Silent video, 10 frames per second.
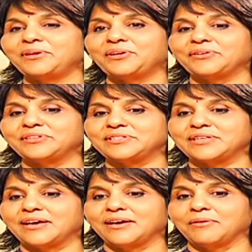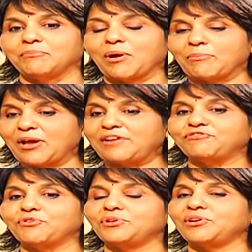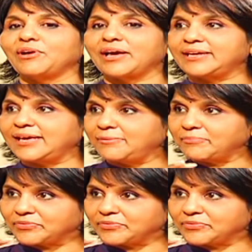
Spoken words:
Because mobile phone lo gaani,